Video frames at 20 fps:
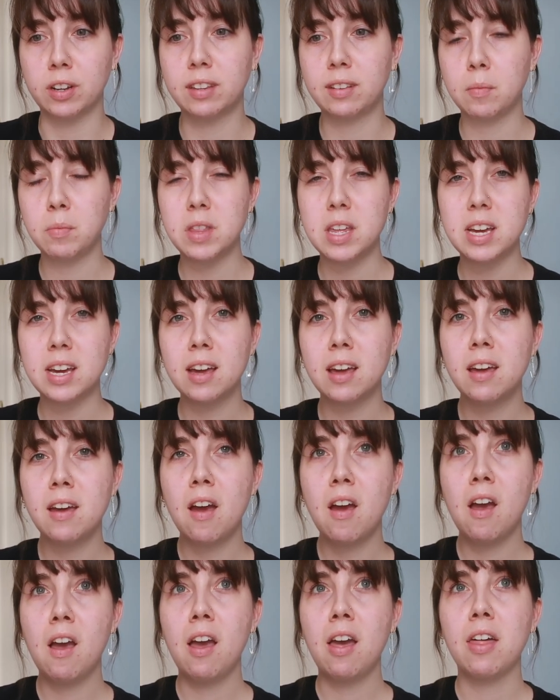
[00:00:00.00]
It's something
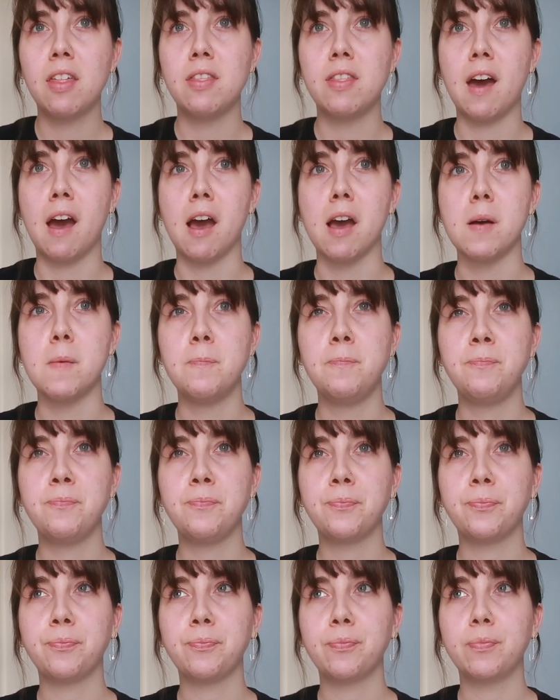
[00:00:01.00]
that
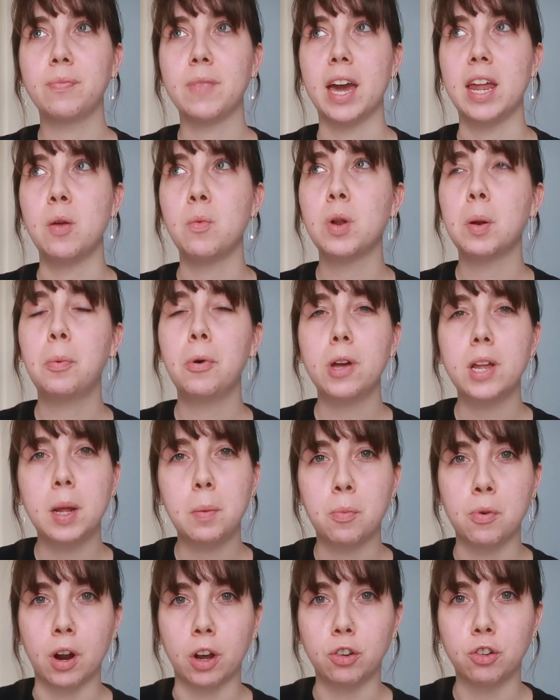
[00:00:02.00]
I didn't want to put any
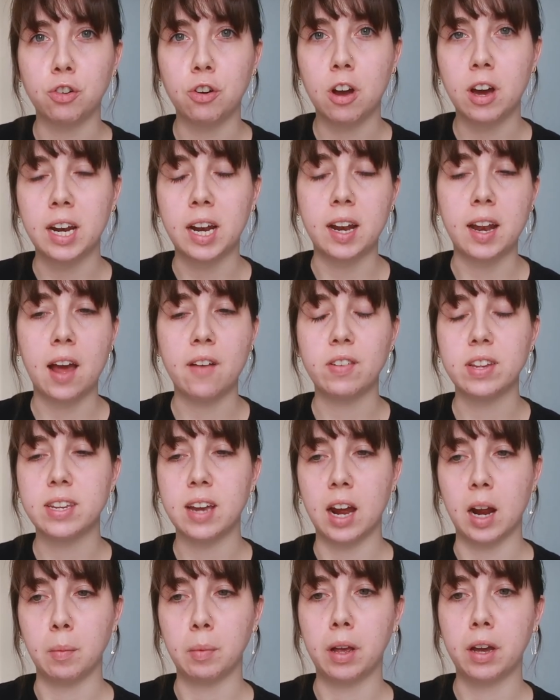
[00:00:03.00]
pressure on. I didn't have a
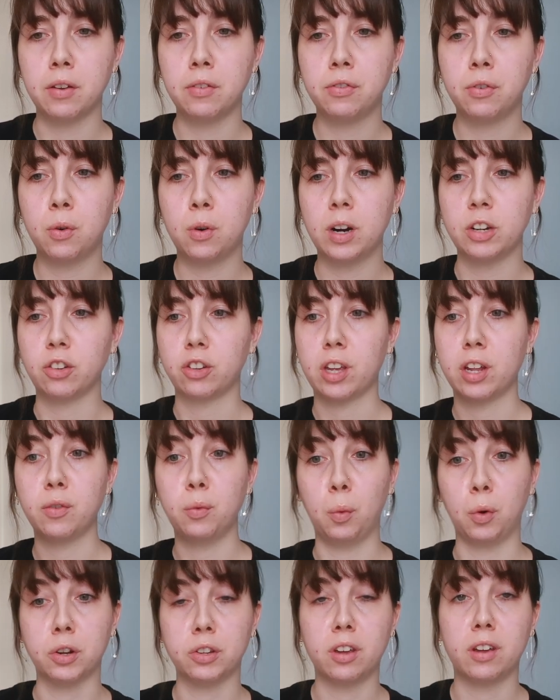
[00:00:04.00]
timeline for. I just kind
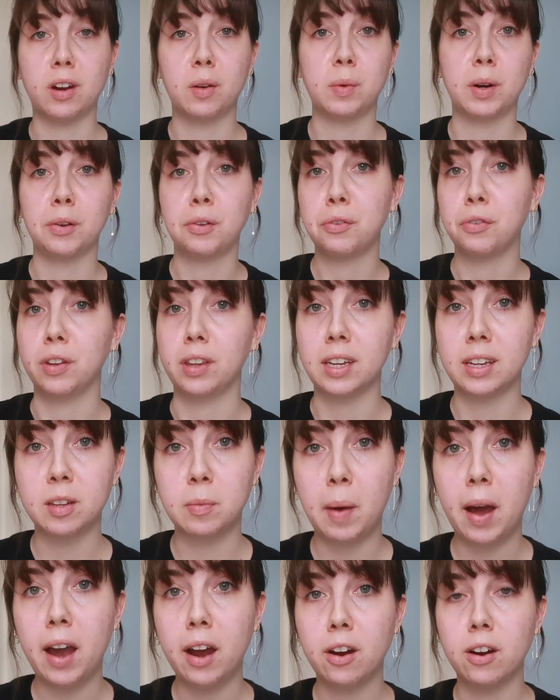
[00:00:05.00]
of worked on it when I was feeling
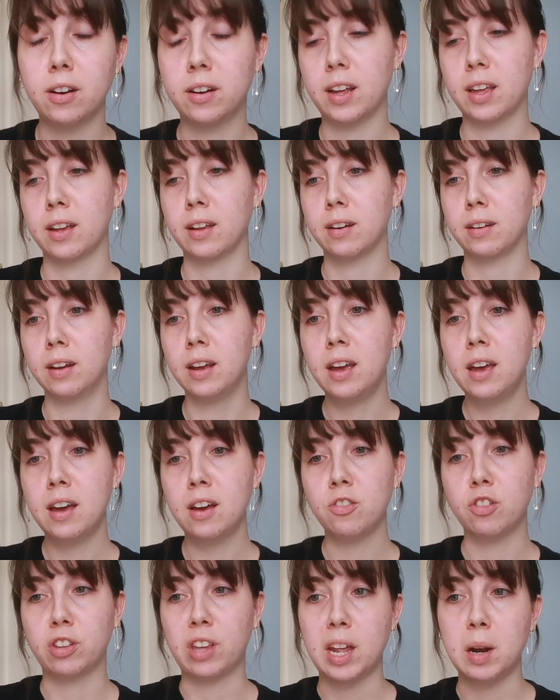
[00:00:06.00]
inspired and
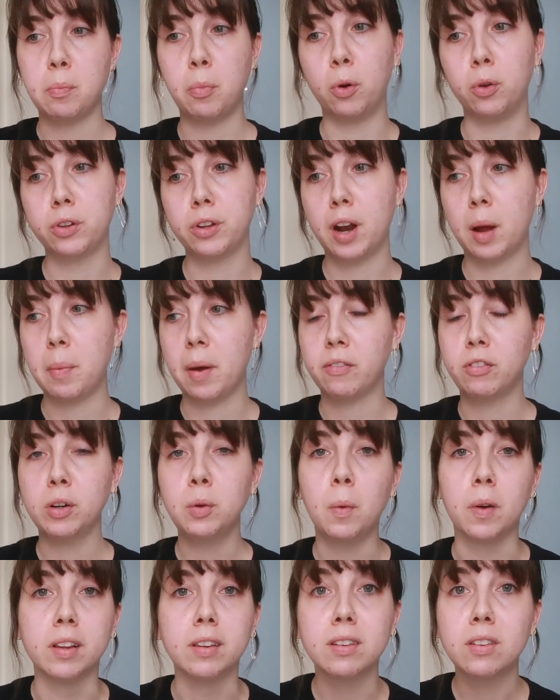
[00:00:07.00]
just kind of pulled it up every
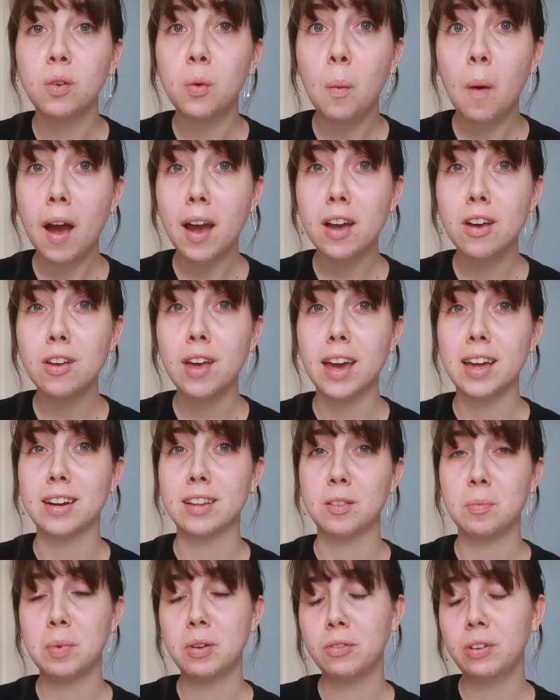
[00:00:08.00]
once in a while. And
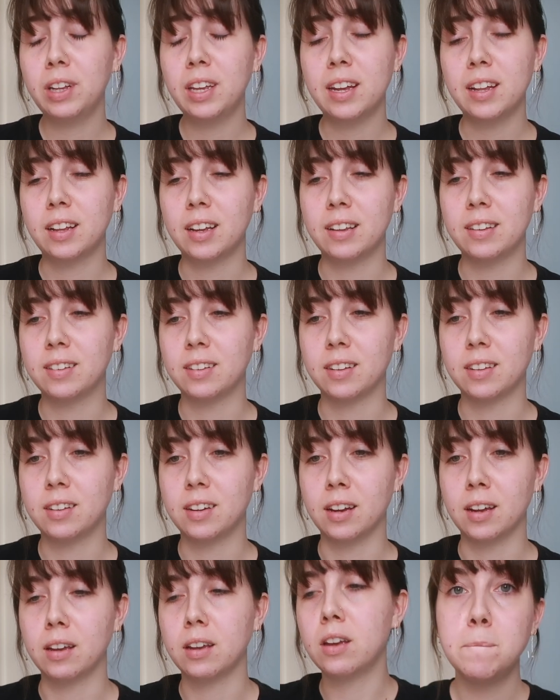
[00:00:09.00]
it's been really
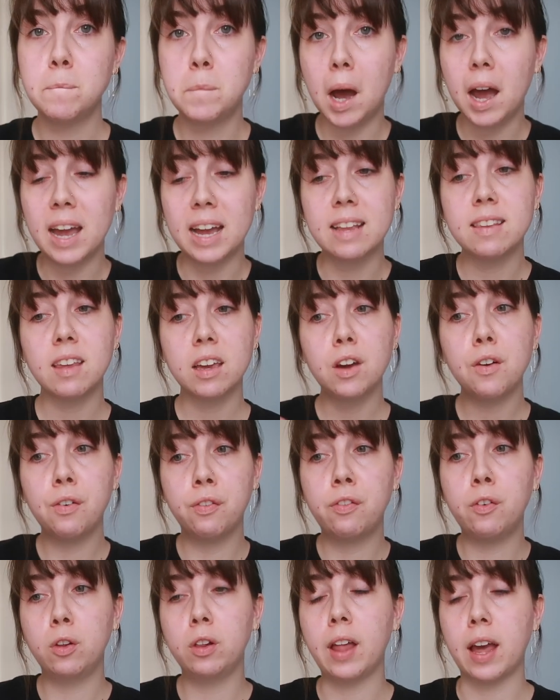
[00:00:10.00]
inconsistent, but it's like a
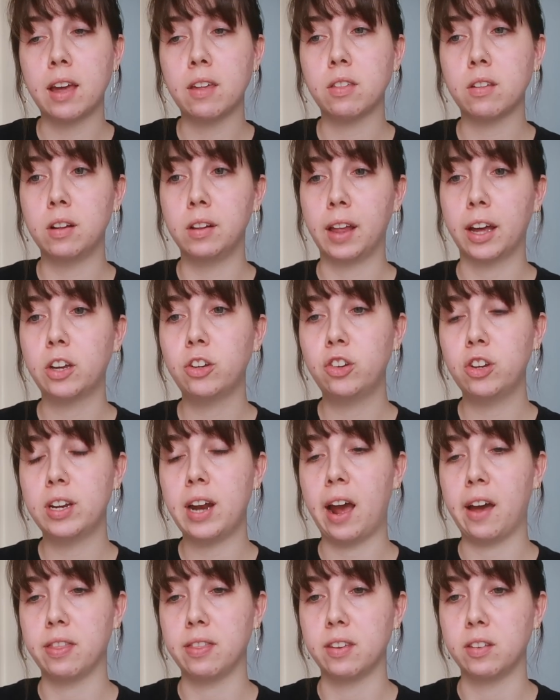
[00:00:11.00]
full length
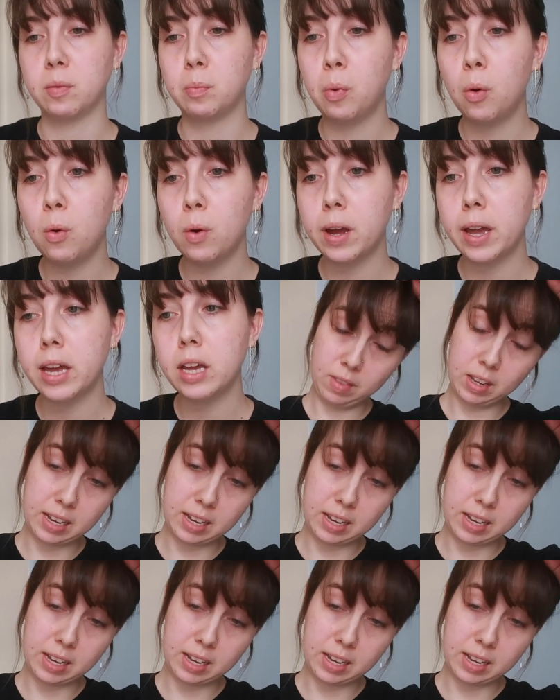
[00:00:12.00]
collection at this point.